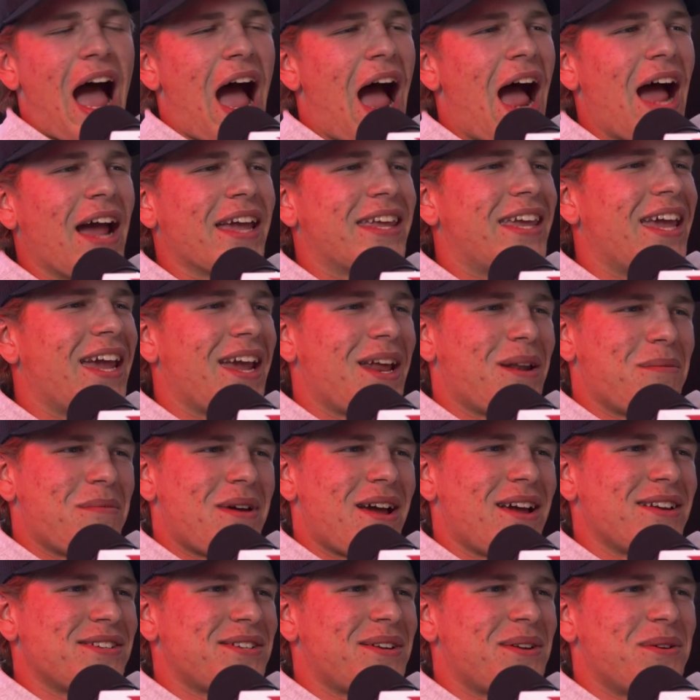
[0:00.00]
I can't
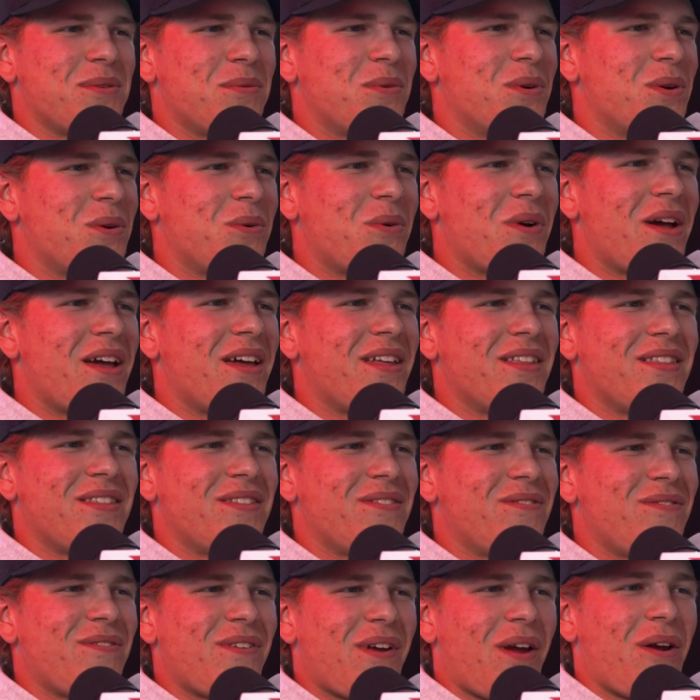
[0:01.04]
imagine it would have went
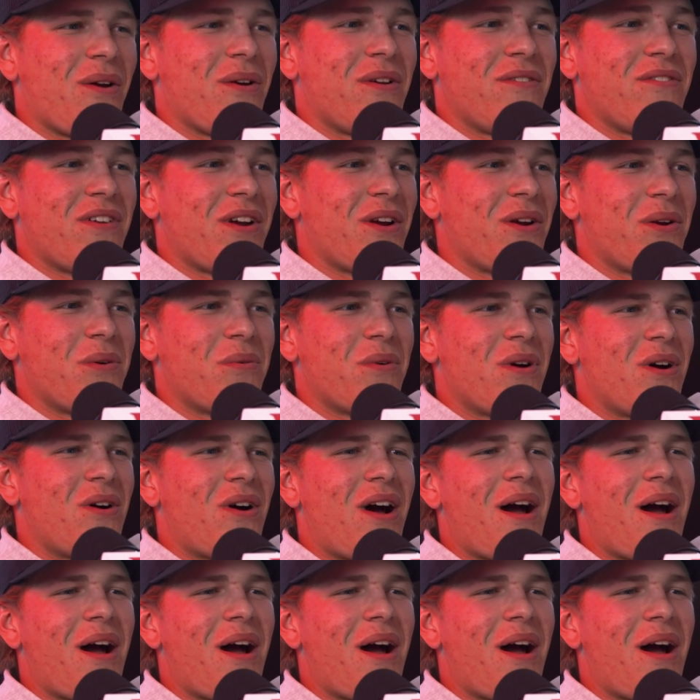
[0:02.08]
very, very well.